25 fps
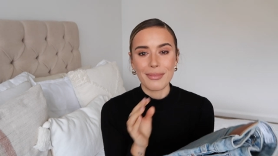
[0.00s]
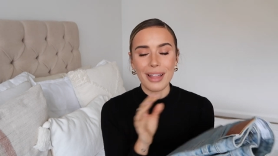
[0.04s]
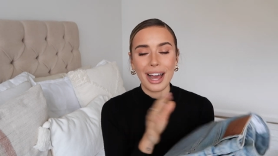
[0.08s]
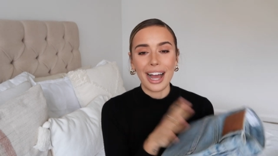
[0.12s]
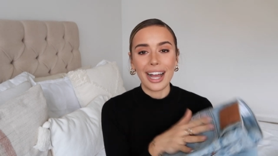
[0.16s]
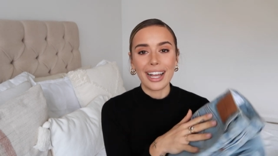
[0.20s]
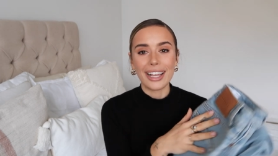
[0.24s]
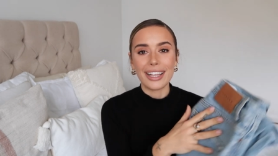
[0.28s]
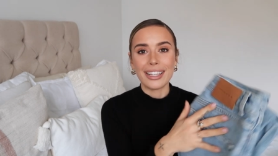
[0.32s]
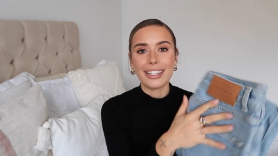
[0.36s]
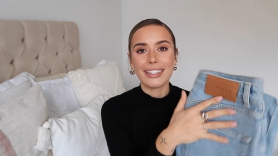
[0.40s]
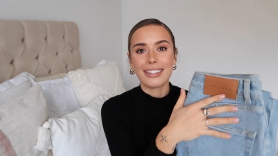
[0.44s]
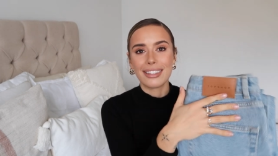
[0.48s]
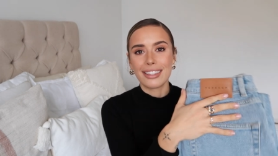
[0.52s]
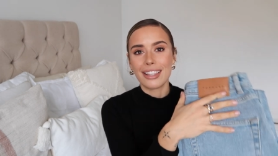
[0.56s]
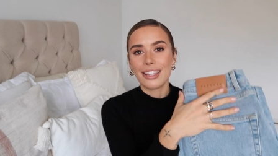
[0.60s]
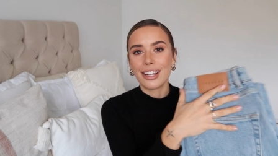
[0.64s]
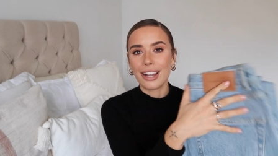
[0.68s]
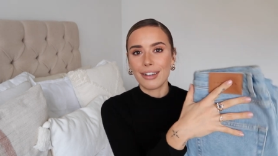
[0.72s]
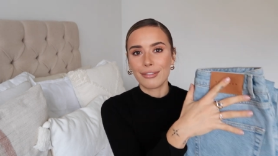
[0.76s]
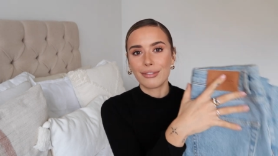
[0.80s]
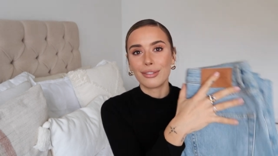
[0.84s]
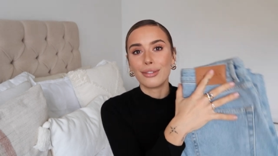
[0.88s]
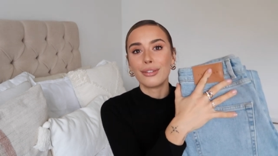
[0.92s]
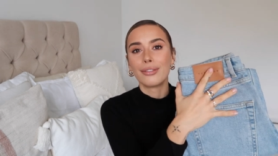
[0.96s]
That is the
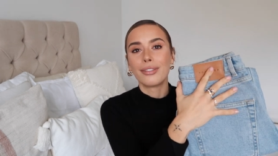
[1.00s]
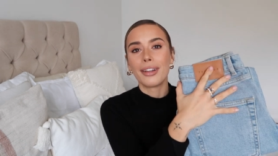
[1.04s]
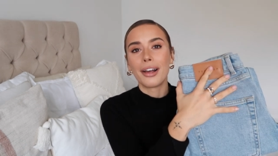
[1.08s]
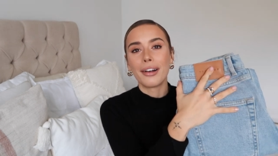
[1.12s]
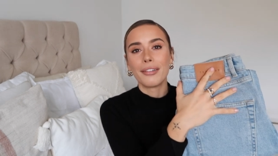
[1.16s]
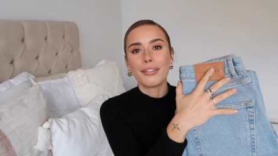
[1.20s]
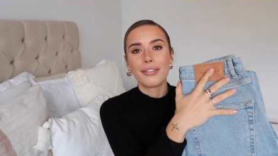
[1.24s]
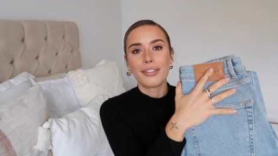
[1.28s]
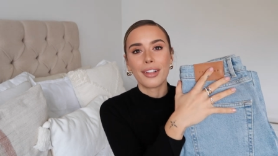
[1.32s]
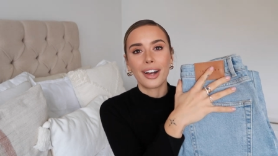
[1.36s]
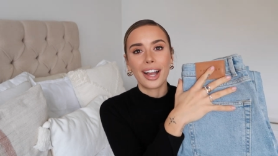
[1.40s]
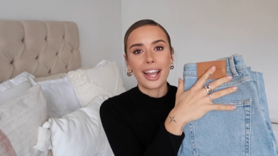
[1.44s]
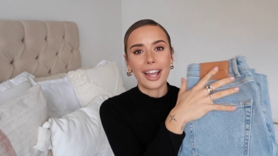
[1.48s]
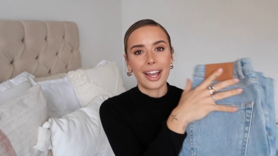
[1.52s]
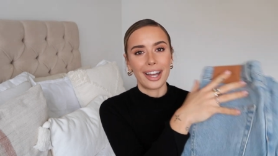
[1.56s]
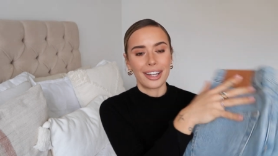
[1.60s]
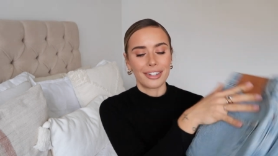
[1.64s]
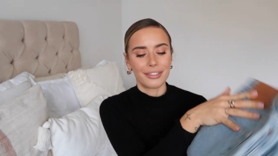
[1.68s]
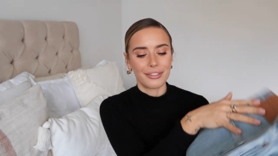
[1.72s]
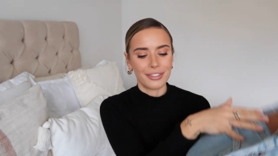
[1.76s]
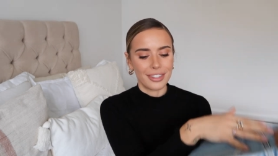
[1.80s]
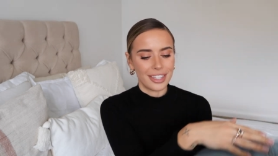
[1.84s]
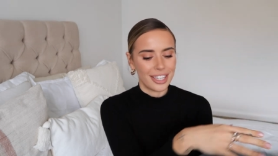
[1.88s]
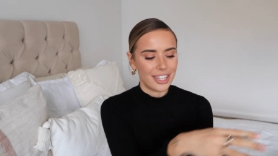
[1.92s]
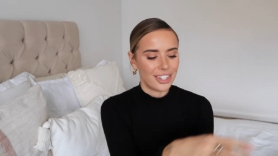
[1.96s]
level of love that I
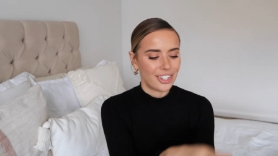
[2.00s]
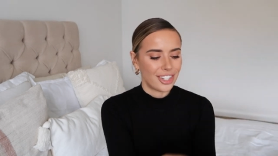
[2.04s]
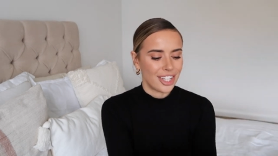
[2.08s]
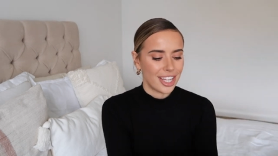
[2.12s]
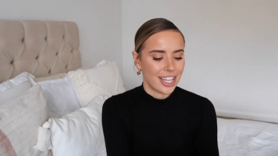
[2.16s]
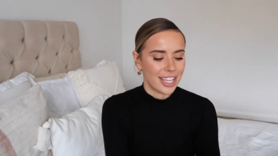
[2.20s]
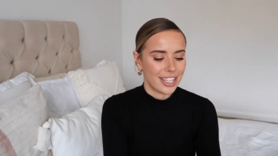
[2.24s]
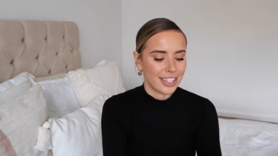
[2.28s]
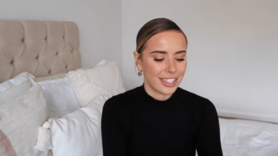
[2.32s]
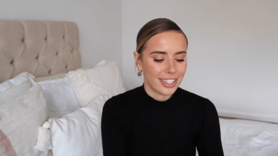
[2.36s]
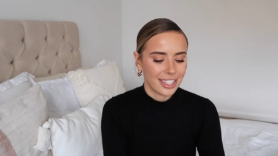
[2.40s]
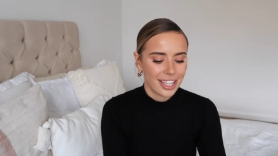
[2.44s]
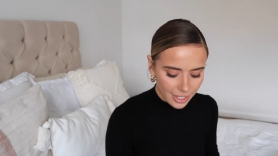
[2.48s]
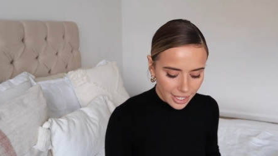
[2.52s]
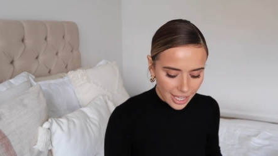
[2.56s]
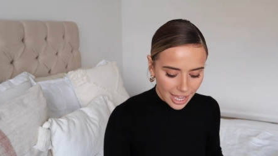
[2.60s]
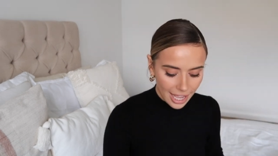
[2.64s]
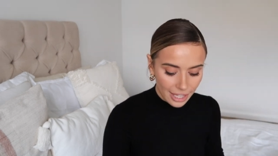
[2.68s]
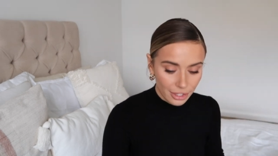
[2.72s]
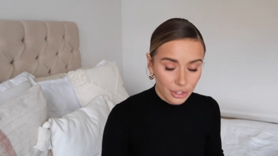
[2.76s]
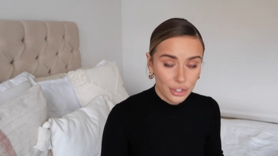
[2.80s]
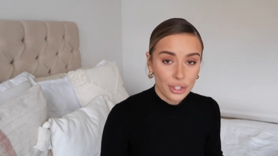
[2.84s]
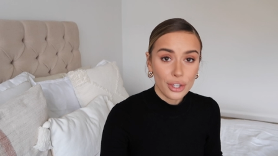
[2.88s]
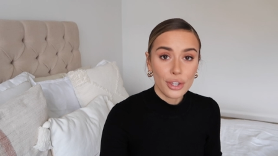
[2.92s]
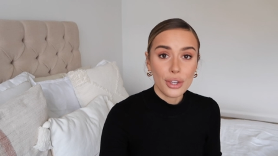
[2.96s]
had for these jeans. So
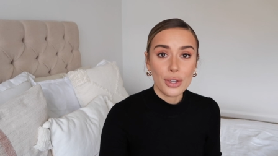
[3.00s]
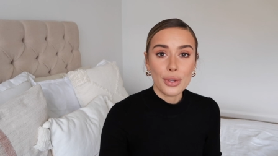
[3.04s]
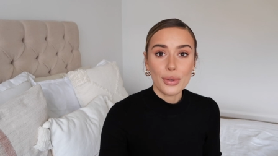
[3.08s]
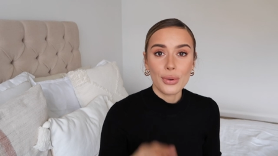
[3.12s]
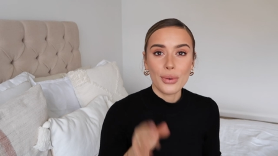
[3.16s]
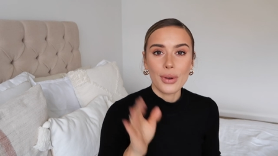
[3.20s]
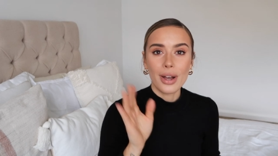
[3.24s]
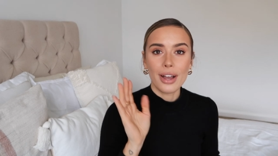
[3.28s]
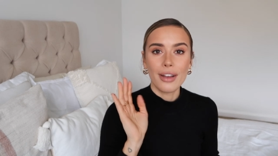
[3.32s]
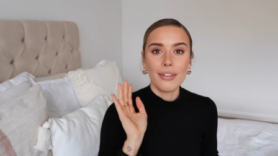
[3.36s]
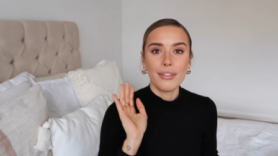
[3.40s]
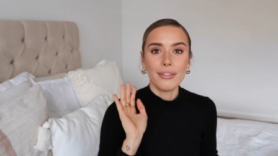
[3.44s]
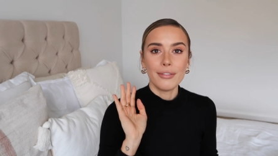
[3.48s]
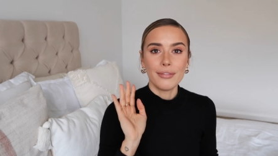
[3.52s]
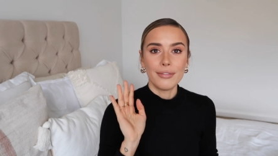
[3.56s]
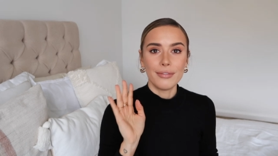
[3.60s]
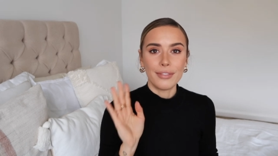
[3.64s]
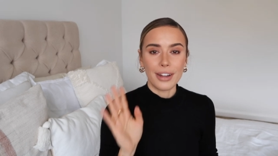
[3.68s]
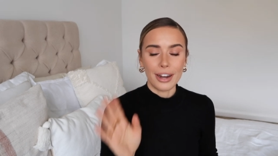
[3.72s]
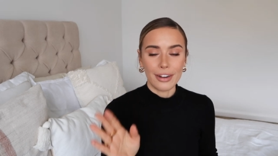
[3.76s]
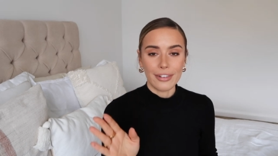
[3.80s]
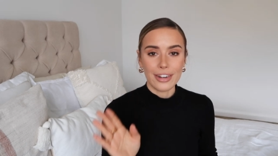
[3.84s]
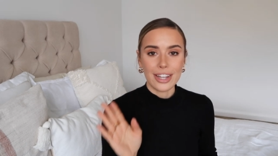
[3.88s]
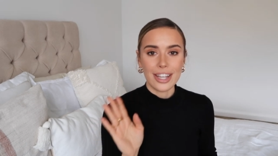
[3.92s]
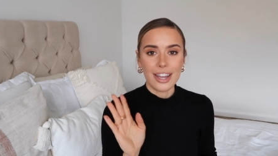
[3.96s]
yeah, two
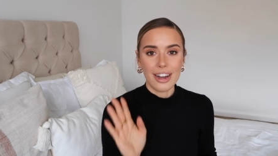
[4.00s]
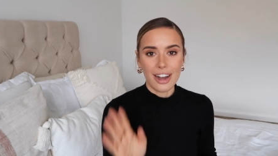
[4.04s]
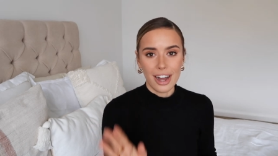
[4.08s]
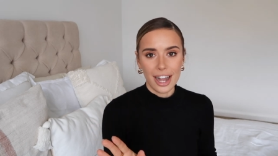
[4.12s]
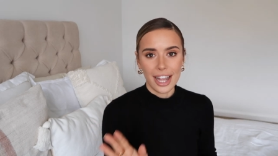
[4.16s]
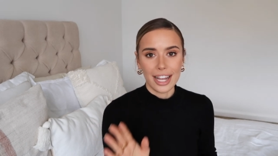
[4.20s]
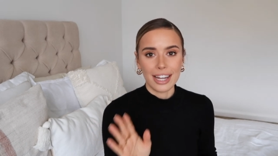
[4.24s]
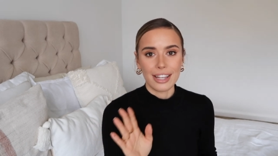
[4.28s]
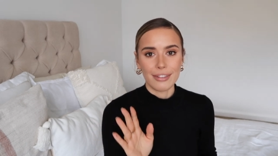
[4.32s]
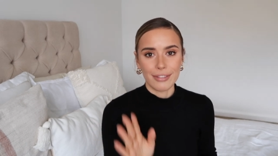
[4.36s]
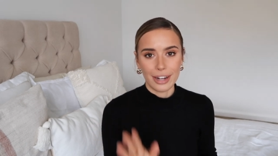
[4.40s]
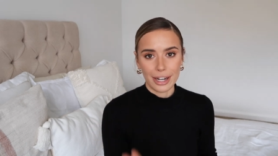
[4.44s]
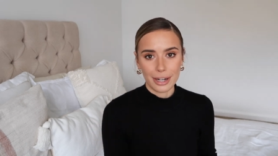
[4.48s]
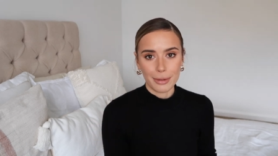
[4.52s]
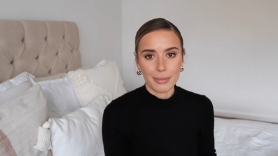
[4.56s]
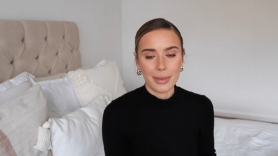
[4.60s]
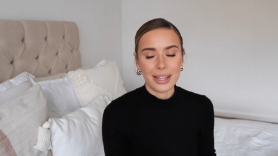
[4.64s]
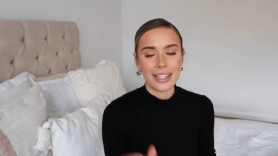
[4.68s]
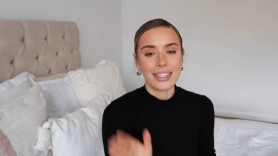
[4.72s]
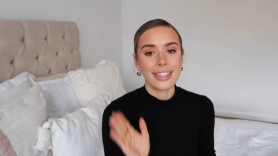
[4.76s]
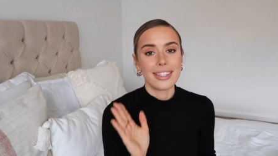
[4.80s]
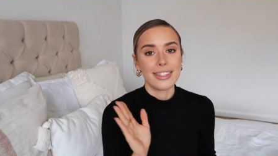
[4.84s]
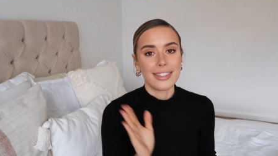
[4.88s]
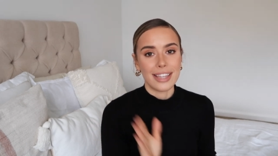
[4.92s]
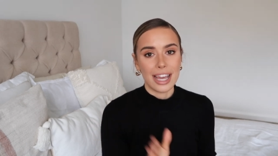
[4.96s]
very highly
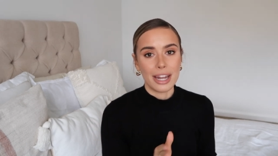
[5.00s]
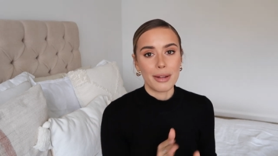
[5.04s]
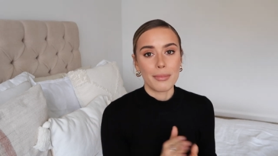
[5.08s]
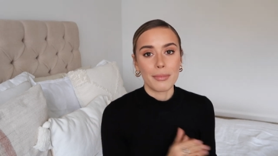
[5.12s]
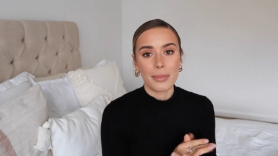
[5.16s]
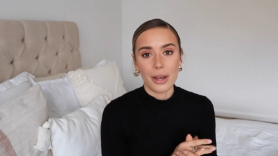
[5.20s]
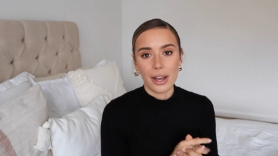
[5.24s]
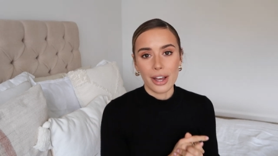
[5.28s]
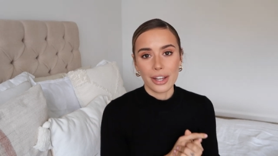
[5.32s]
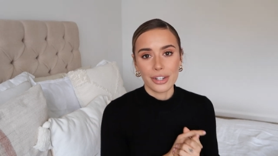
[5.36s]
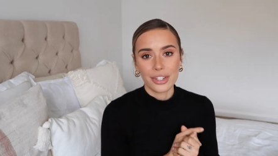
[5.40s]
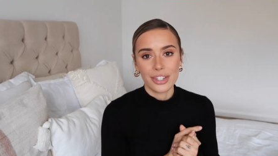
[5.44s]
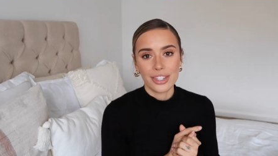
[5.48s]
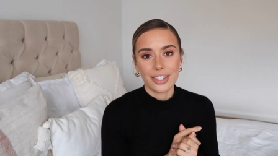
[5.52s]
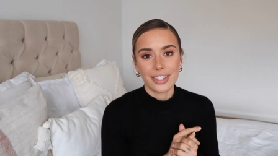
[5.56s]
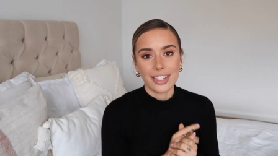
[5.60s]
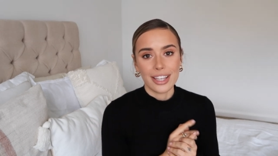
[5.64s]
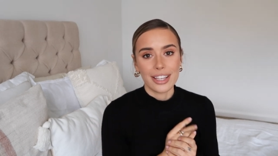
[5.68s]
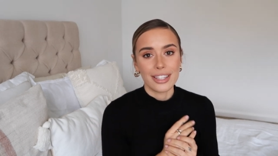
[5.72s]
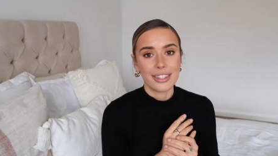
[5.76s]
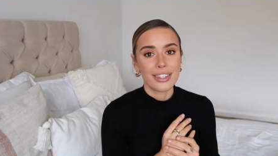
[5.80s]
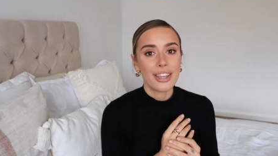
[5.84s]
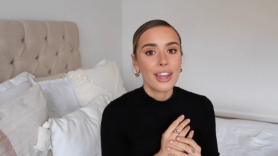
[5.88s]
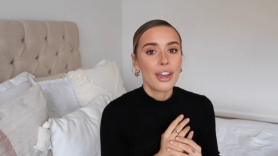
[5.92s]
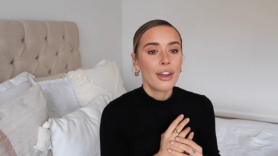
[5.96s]
recommended denim
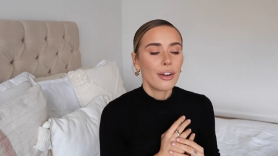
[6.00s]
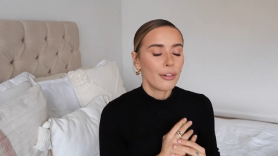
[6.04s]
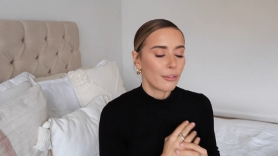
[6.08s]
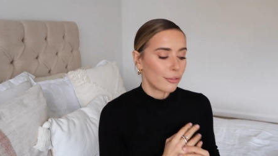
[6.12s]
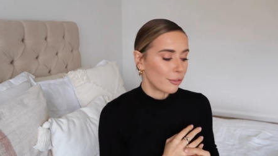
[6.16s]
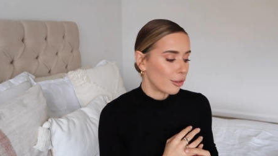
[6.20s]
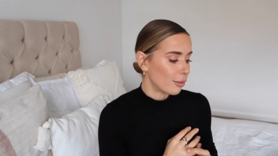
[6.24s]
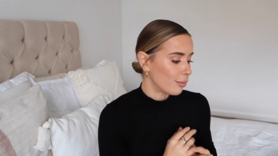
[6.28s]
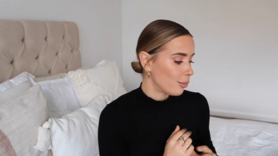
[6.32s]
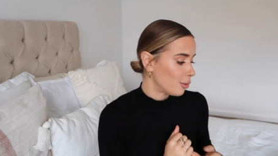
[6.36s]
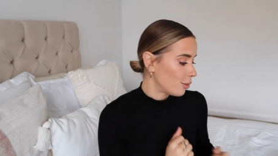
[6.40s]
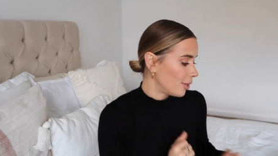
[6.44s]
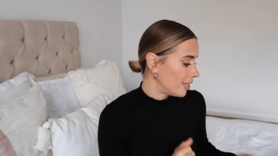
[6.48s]
purchases from